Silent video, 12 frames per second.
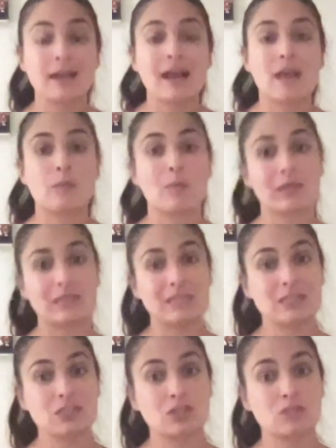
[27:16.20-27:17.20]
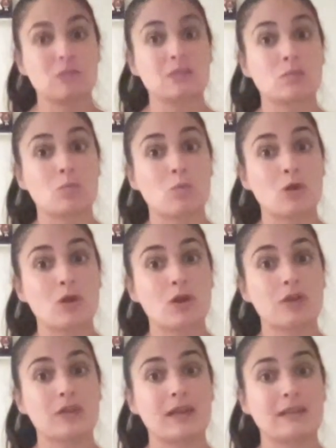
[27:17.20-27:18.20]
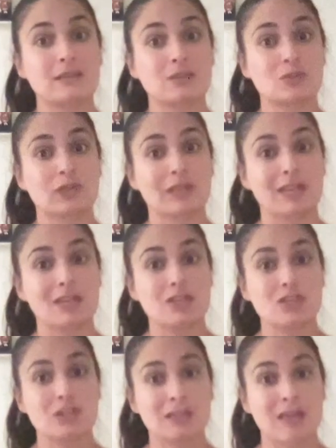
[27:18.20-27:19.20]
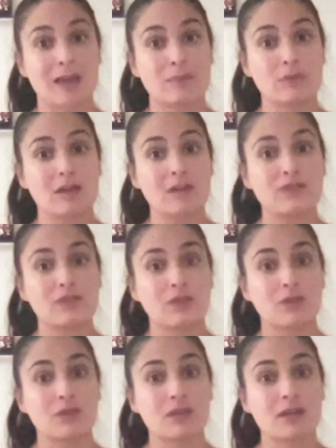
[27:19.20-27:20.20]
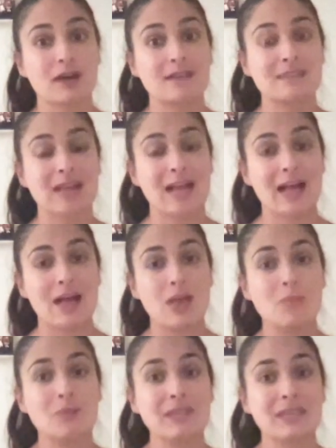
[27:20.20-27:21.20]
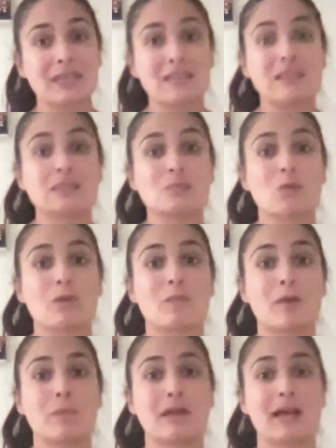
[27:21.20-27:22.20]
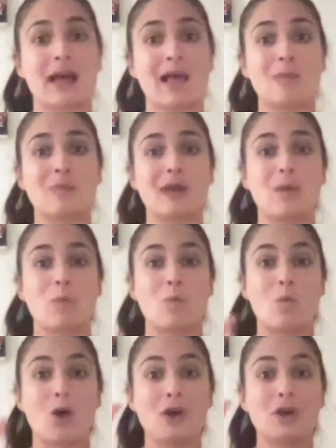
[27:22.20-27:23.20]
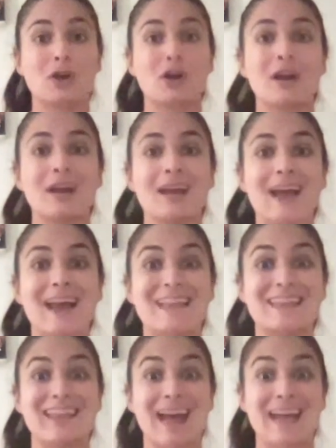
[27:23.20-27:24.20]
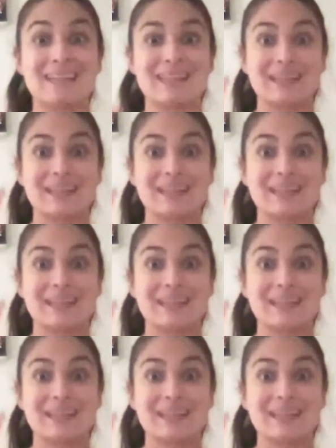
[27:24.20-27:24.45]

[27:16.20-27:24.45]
and what we need to do is work that circulation and that blood flow of the gut to help the kidneys warm up and help that water and that